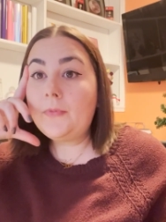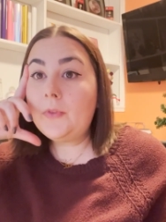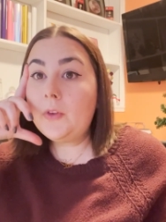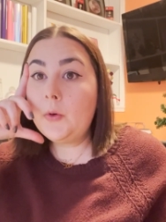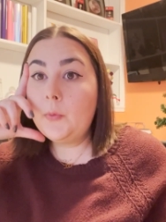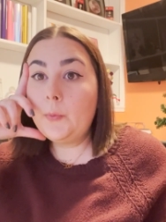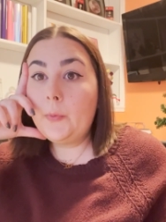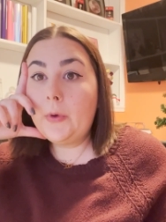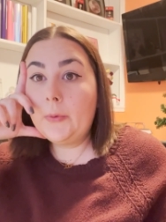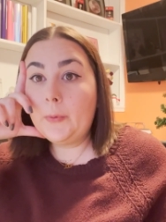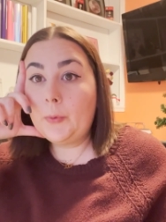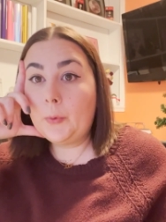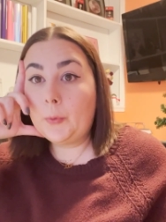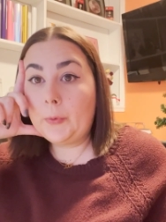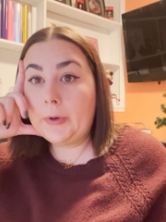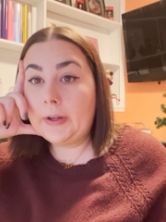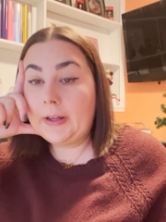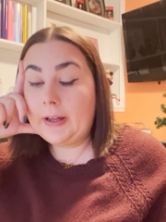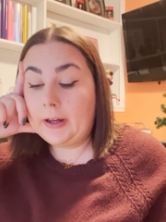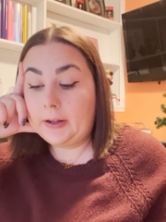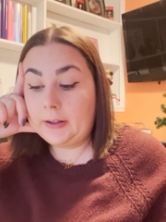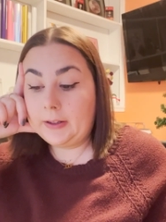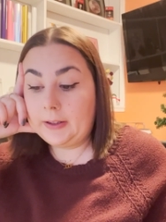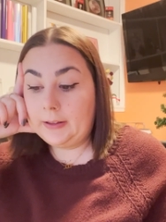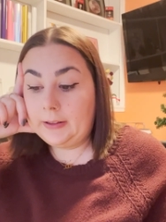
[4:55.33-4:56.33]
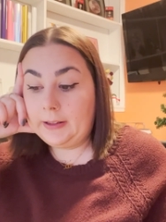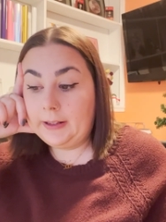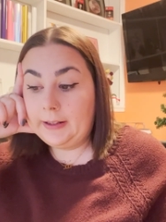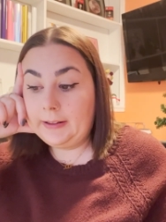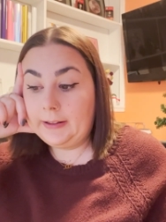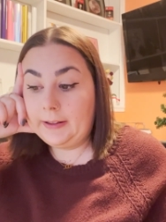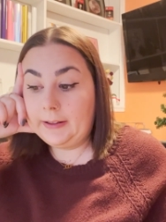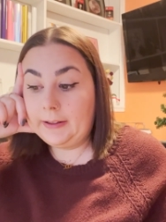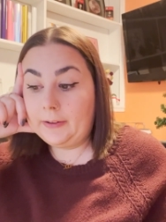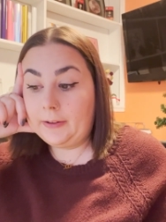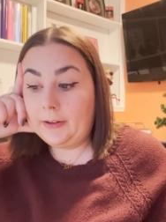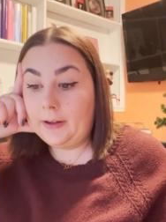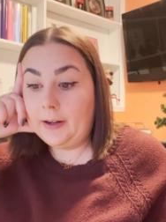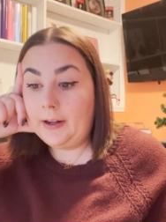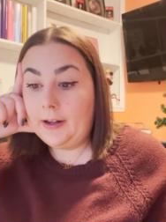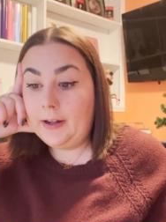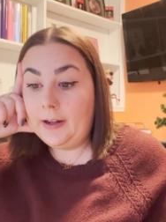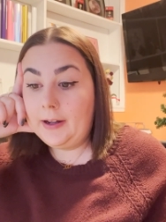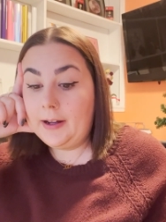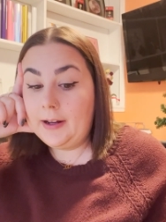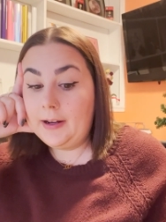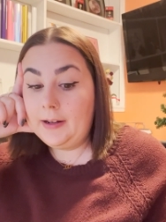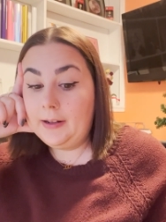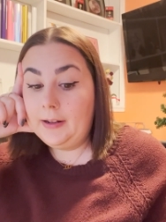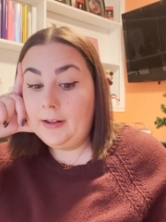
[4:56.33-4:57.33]
we will recalculate later
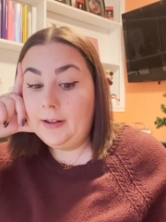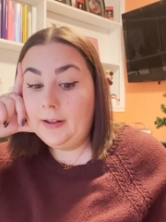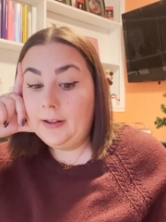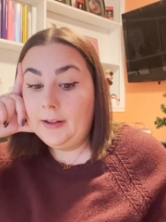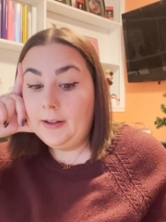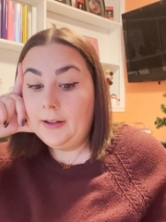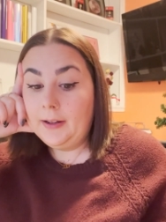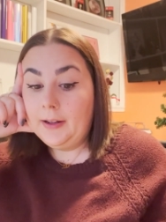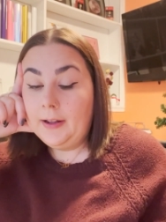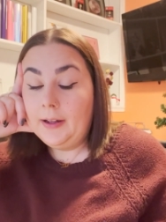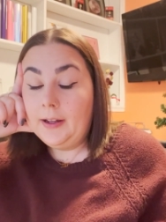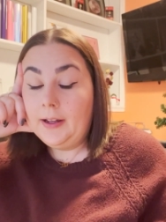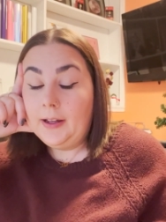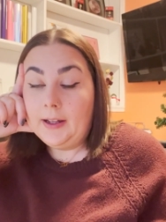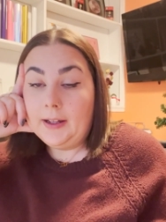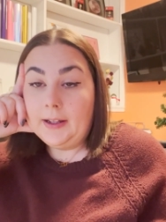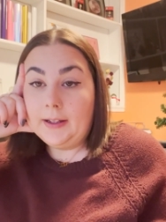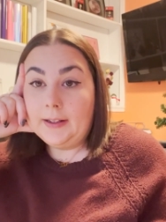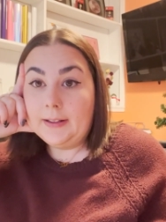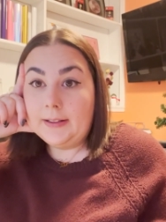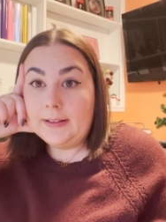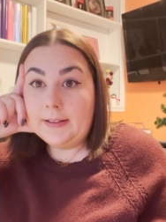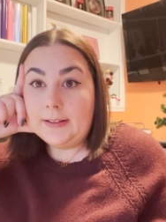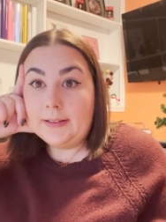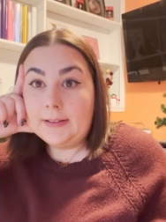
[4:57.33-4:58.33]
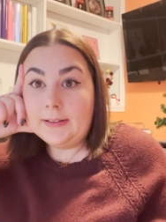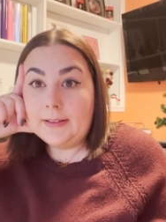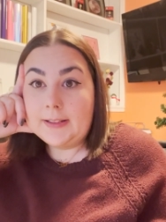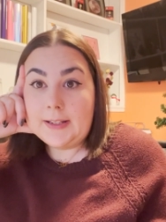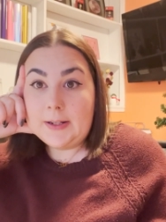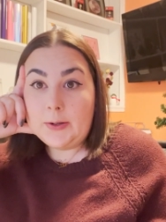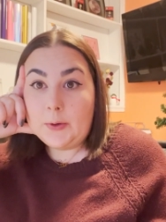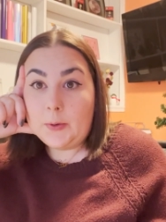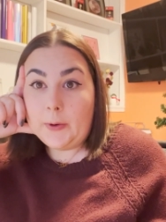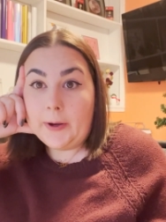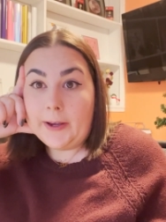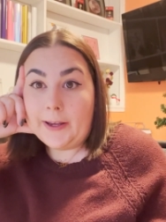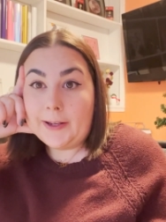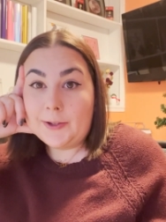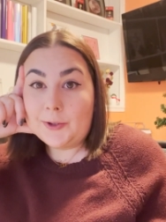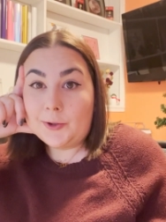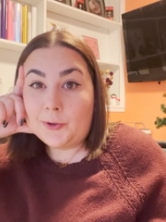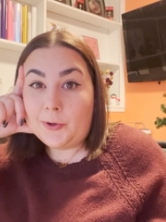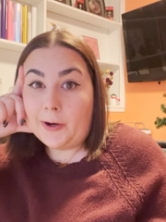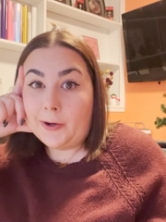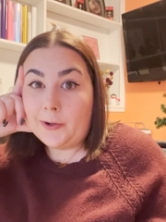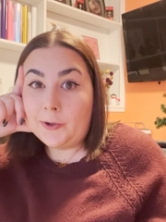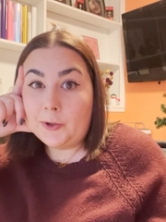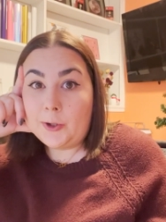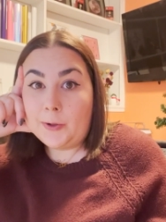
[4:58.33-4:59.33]
on and see what we can
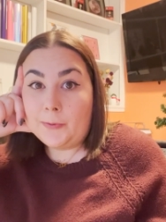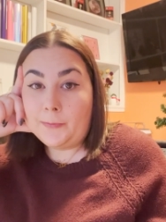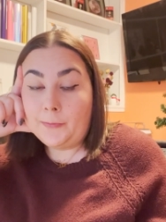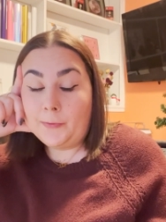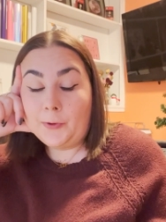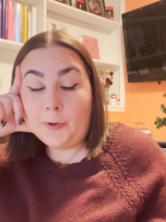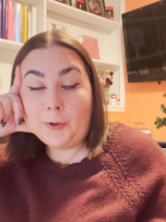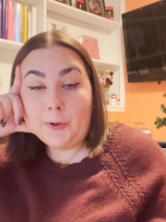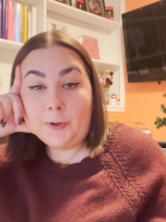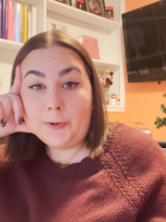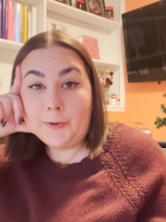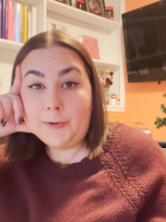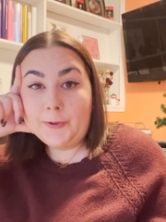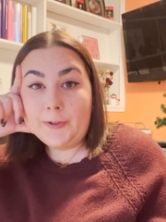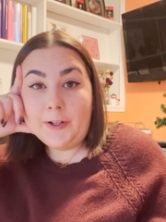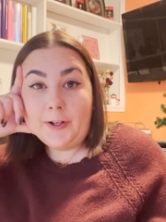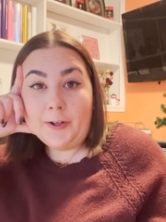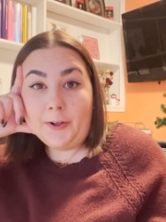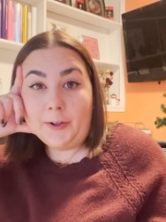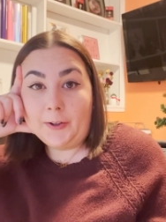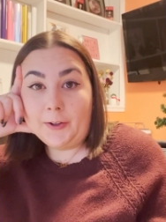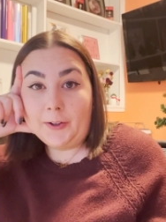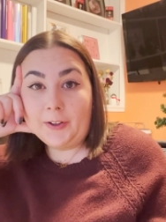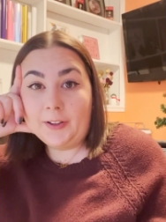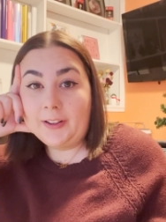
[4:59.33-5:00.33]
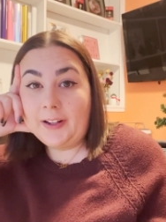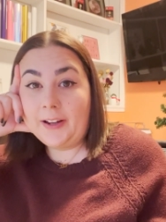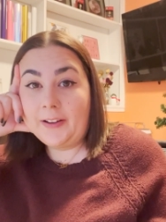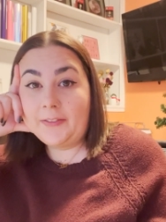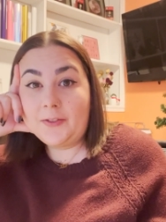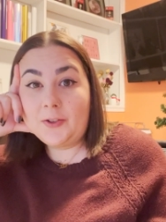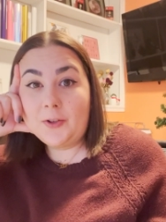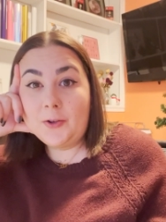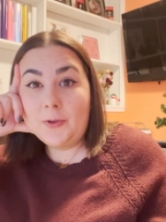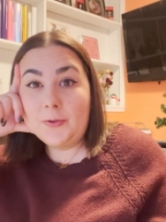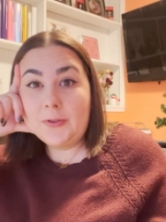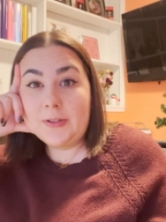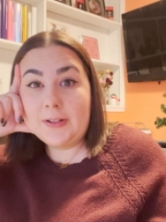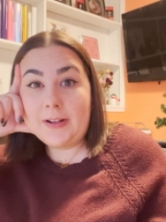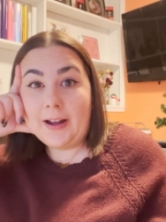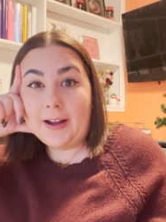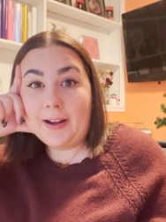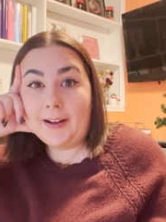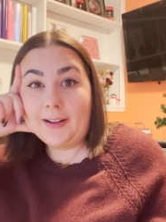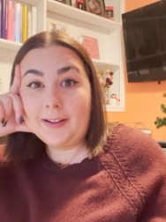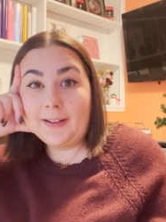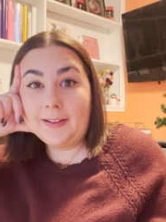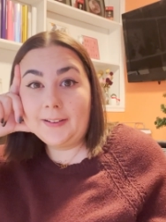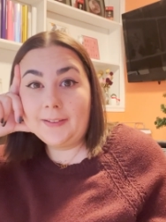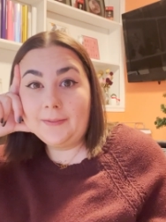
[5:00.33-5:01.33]
scrounge up for dinner or an afternoon
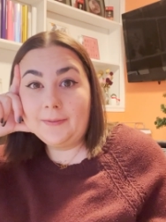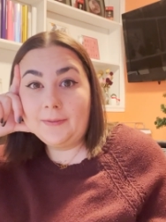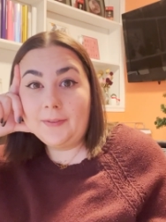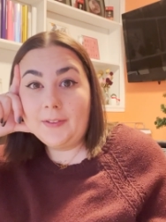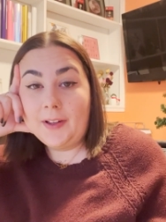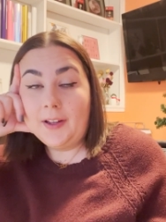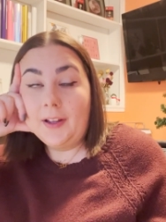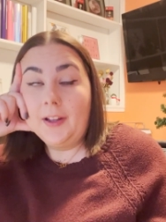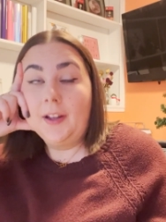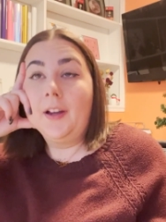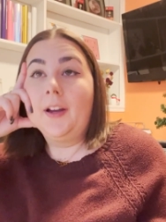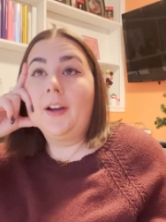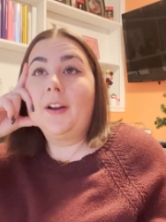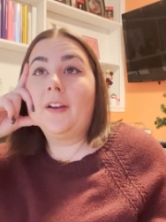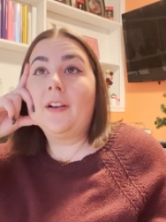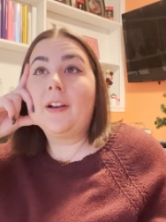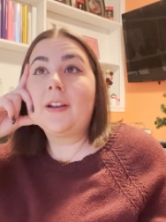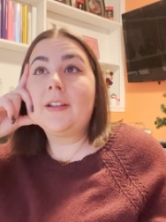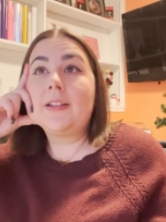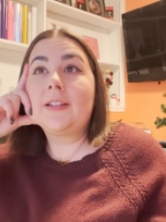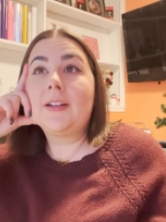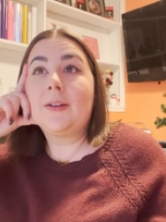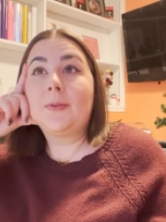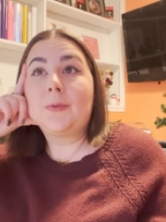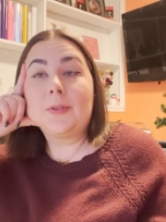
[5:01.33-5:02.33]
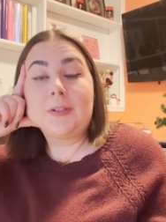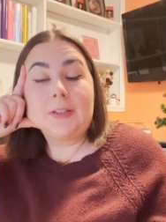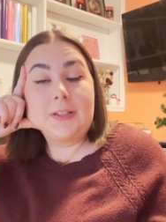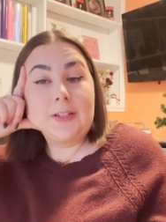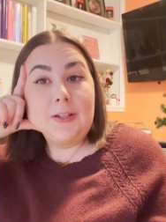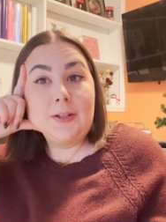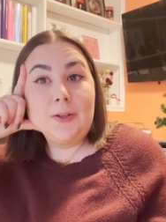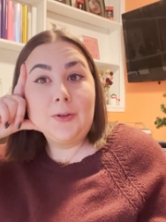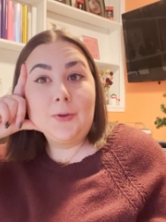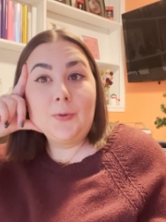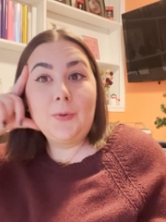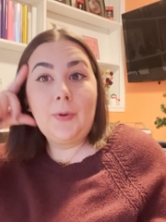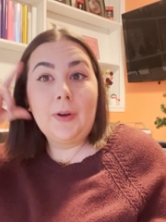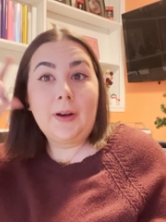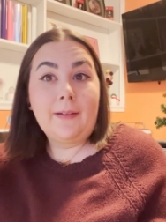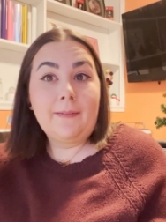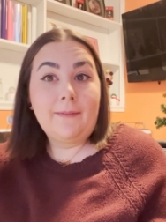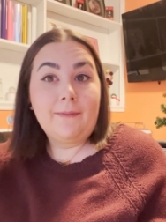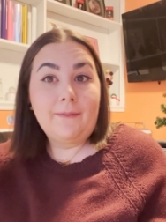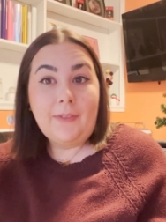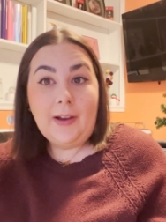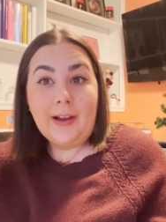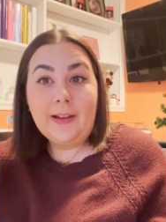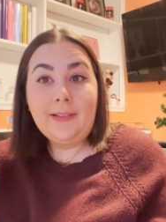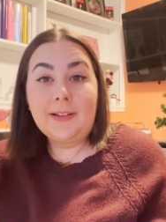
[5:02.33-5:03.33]
snack. All right, so we'll see you when
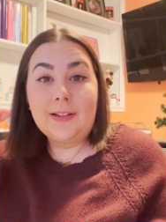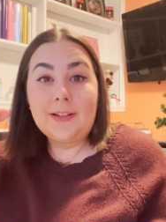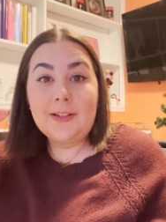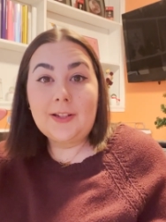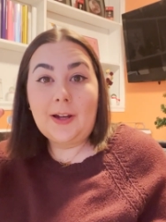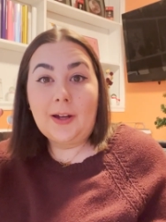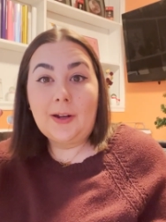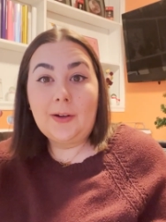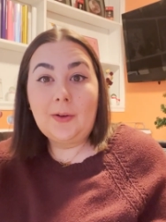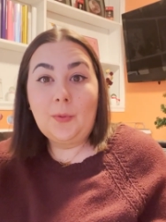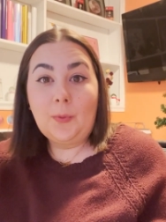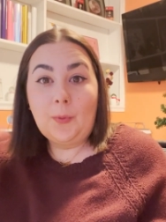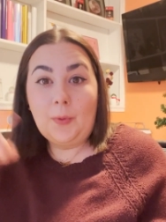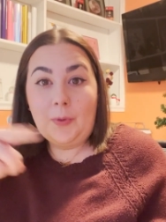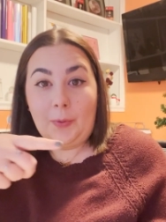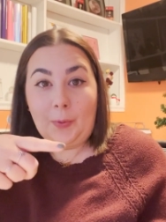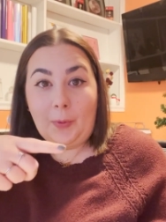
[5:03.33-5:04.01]
I'm finally done with